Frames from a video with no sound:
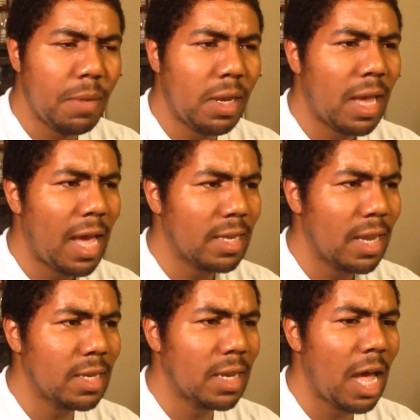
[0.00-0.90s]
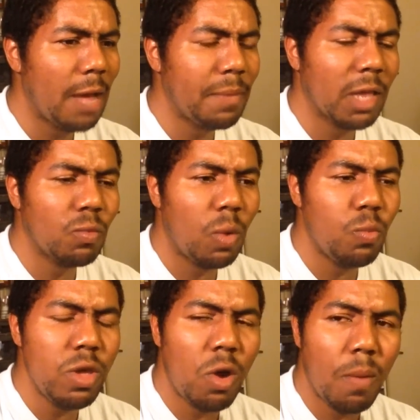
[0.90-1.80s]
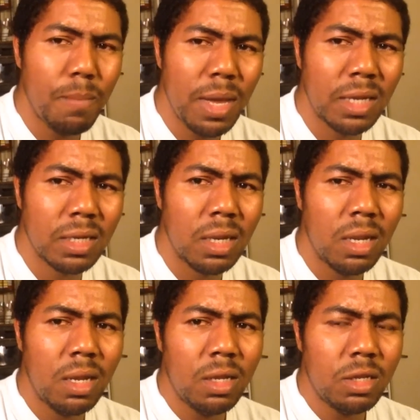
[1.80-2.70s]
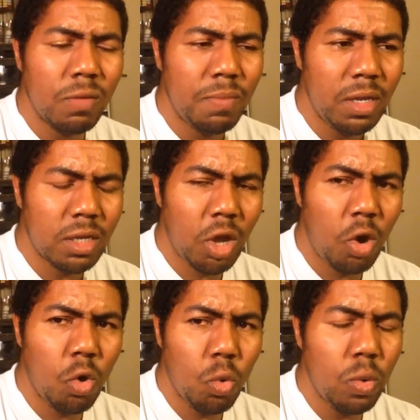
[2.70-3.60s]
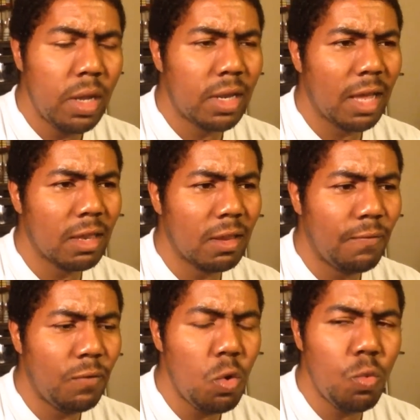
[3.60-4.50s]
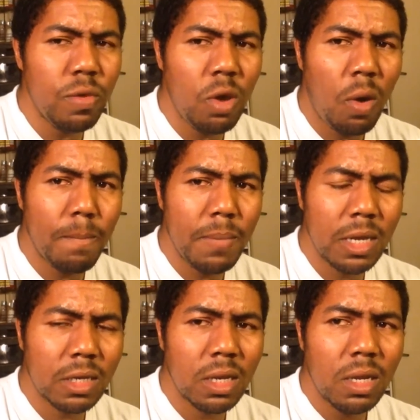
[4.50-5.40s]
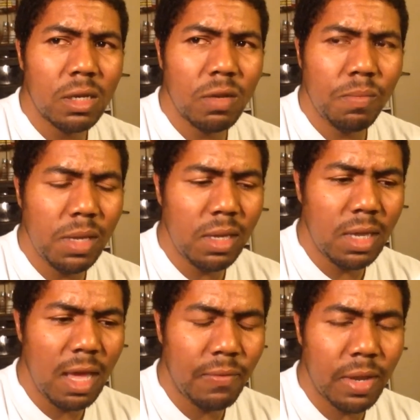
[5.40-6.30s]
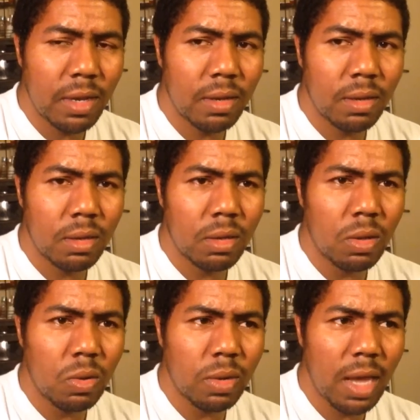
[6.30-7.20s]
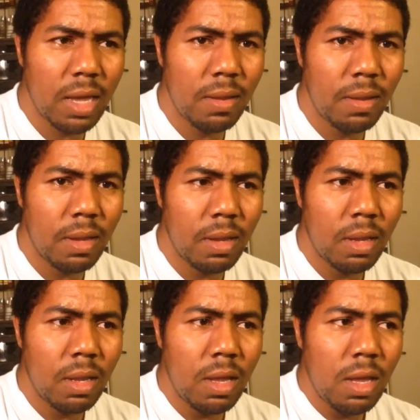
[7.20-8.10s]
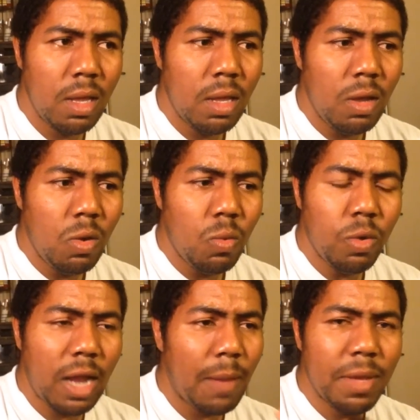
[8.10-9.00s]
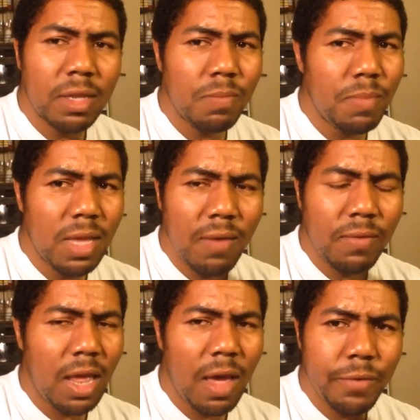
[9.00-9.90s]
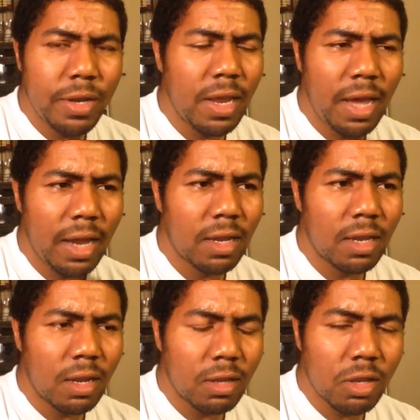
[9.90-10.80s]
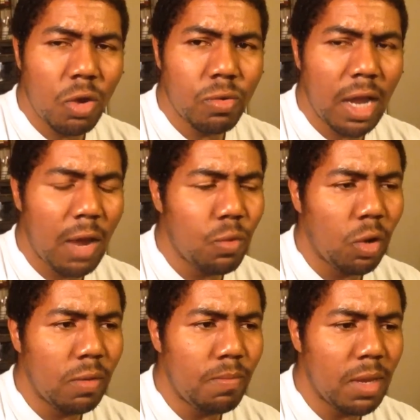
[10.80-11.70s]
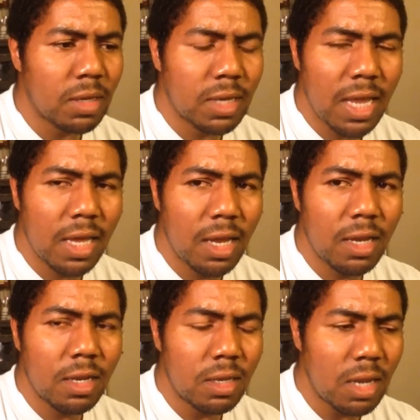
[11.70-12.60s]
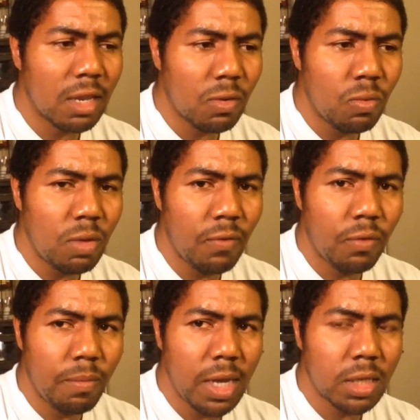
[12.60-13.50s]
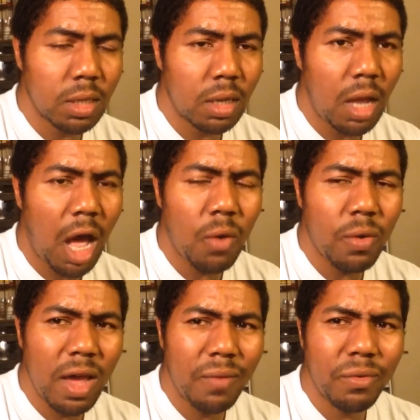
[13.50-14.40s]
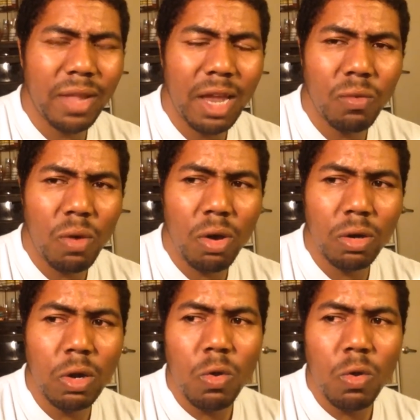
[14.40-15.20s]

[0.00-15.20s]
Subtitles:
Meaning at that time, that's what we are meant to be told. That's the food we are meant to be given. Okay? We're not meant to be given everything at a certain time. We're only meant to take in this information. However, later on,